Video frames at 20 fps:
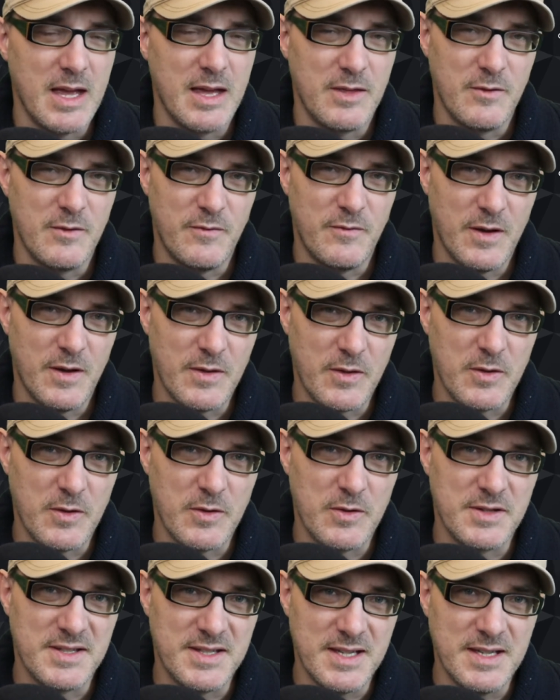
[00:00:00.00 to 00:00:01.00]

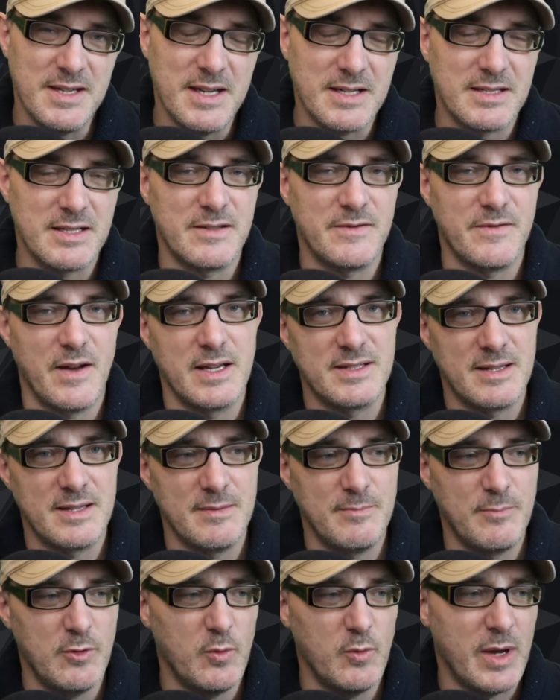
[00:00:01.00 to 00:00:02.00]
The syntax is fairly
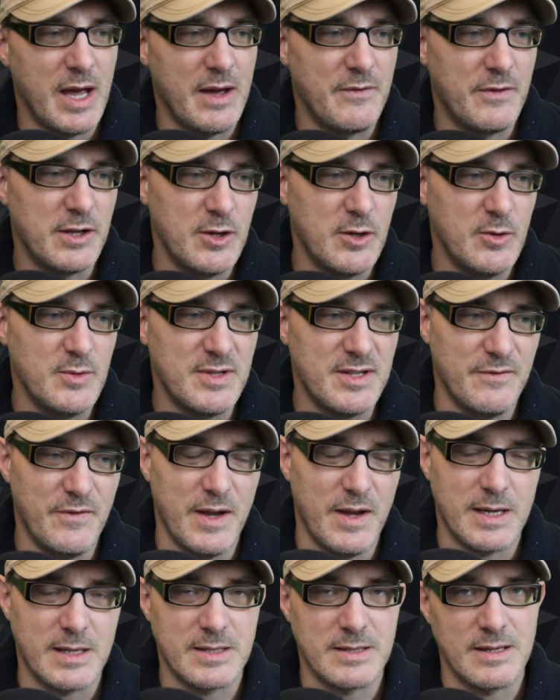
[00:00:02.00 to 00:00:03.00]
simple. We have a use
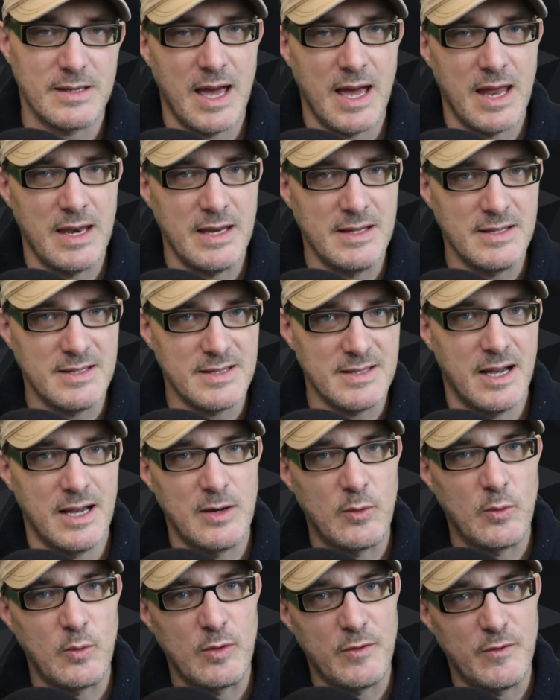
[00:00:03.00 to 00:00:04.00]
effect, and
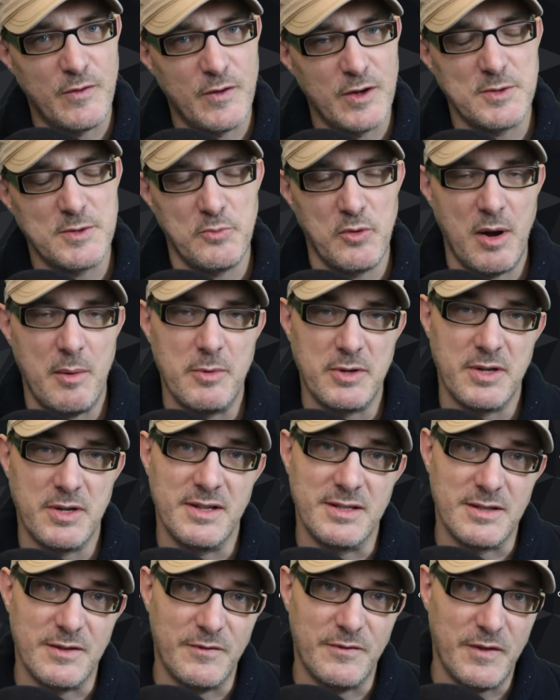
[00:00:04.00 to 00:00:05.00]
inside the first parameter
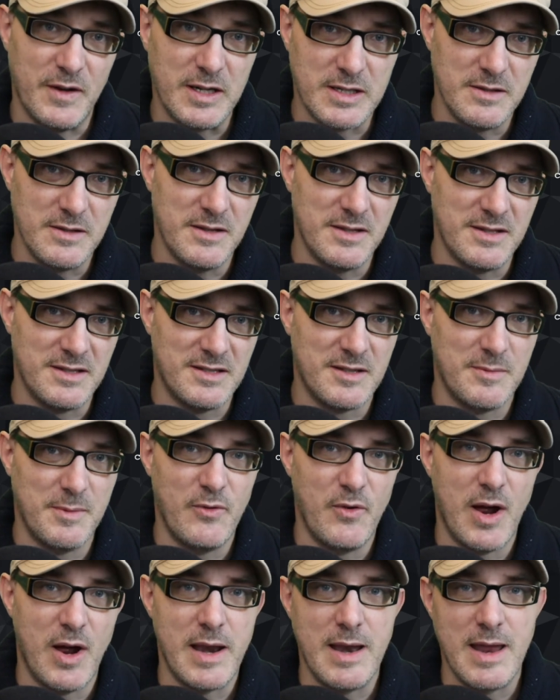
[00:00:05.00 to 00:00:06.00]
is the function that's to
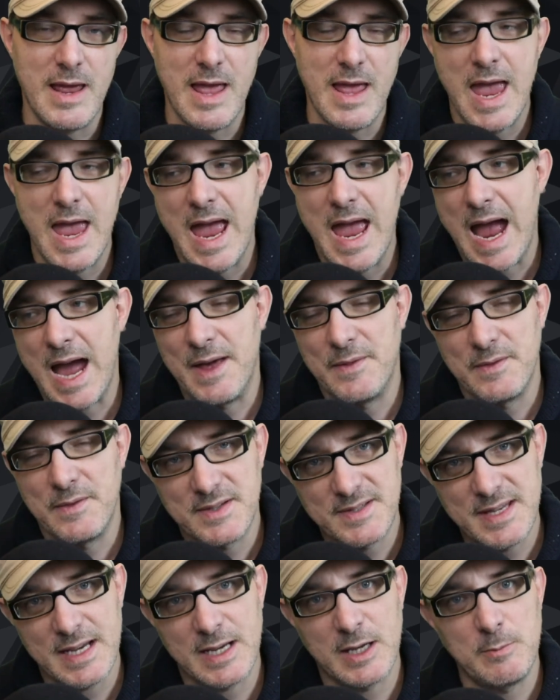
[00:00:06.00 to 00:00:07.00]
be run, and the
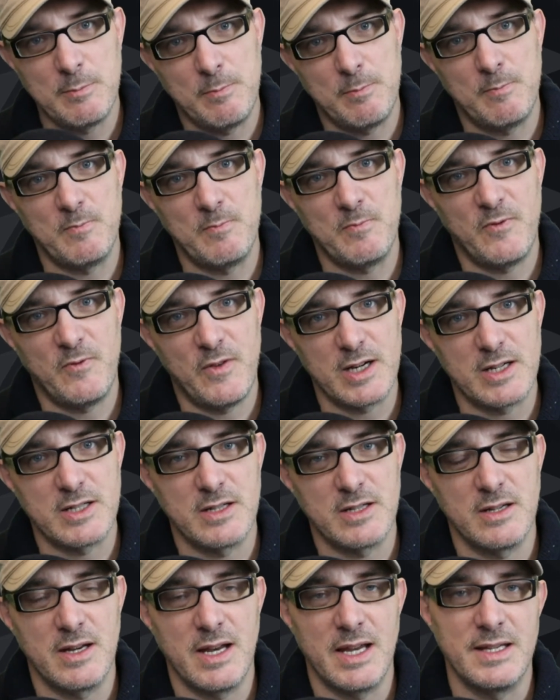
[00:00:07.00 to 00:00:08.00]
second
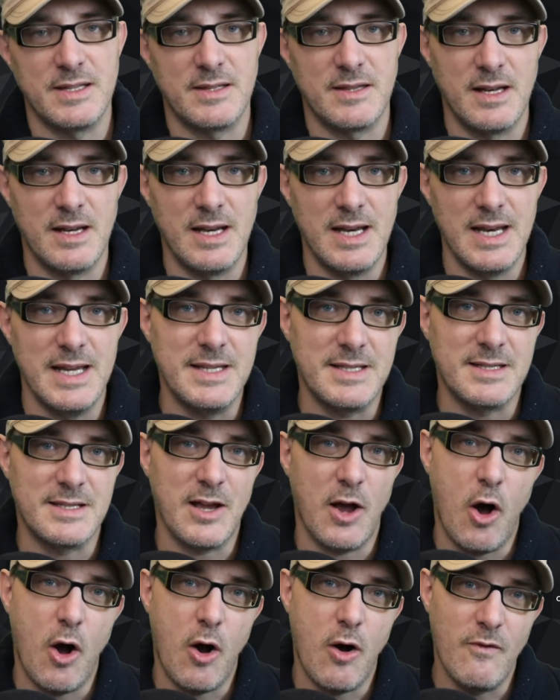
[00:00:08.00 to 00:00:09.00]
function is the
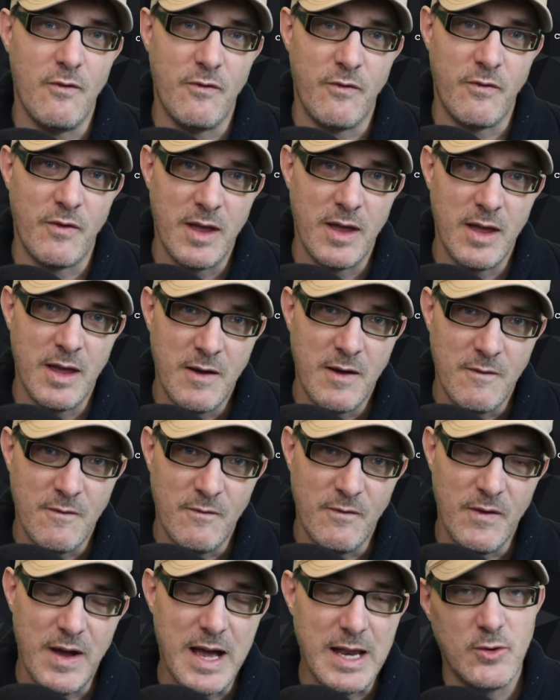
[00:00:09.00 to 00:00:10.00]
list of
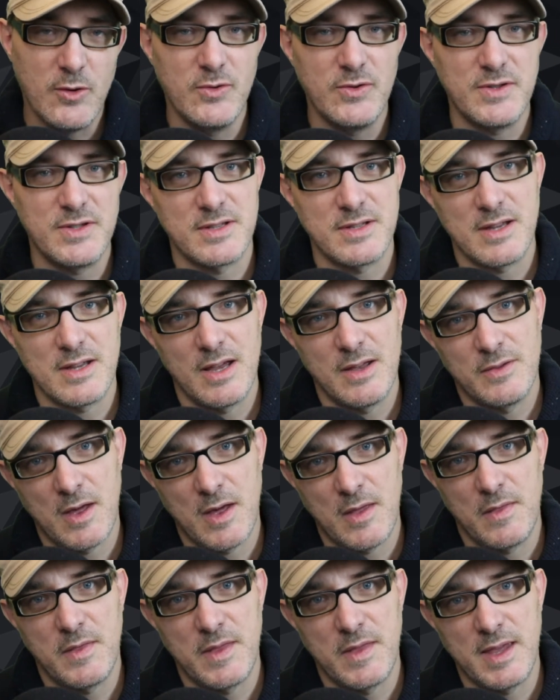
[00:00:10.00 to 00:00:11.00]
values
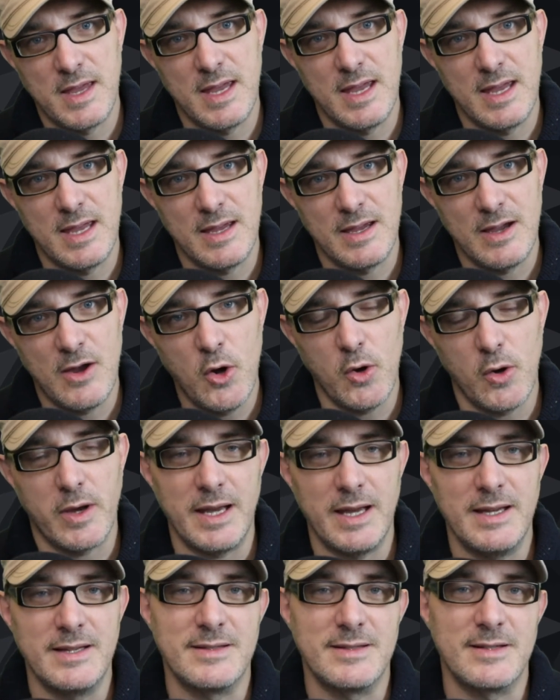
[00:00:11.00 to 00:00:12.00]
that the
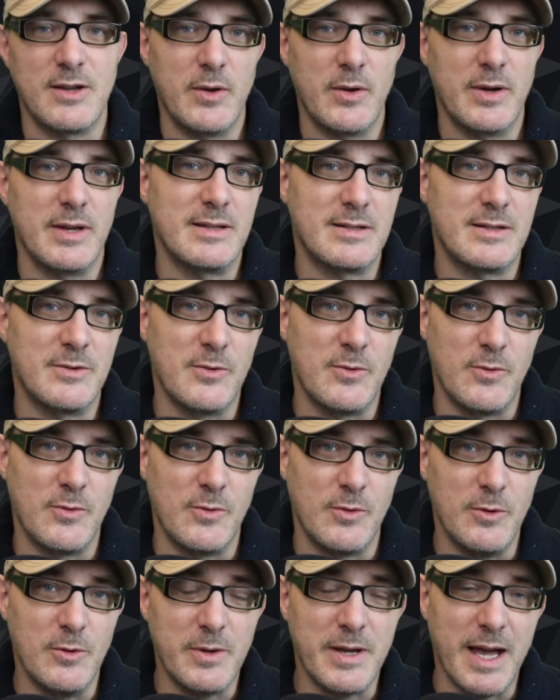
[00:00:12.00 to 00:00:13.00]
hook is going
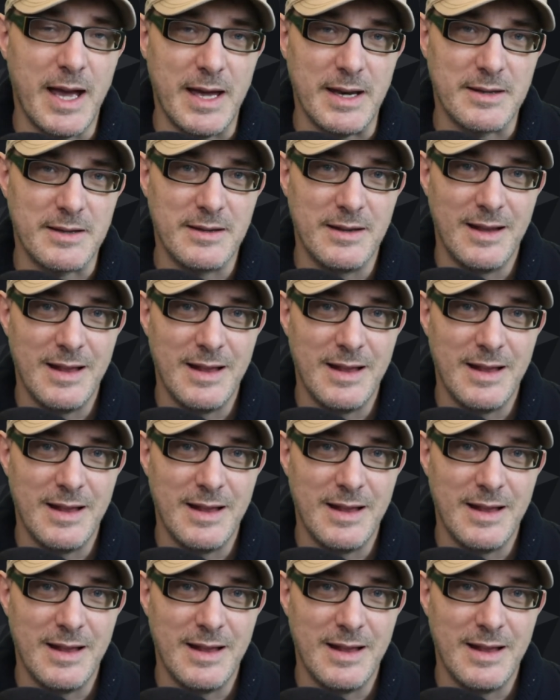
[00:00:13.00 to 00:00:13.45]
to look at,